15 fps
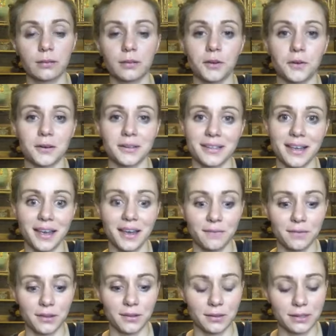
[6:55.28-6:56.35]
course I
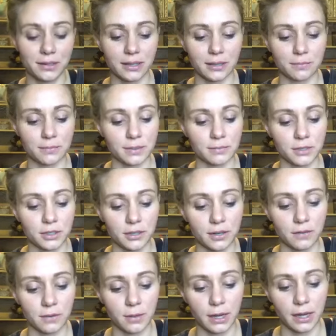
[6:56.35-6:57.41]
have, though, at times. I'm sure
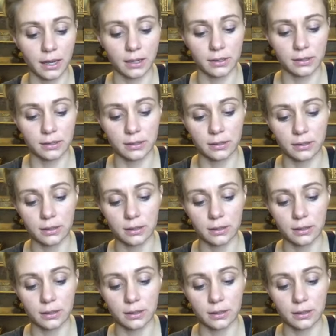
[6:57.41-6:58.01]
everybody has.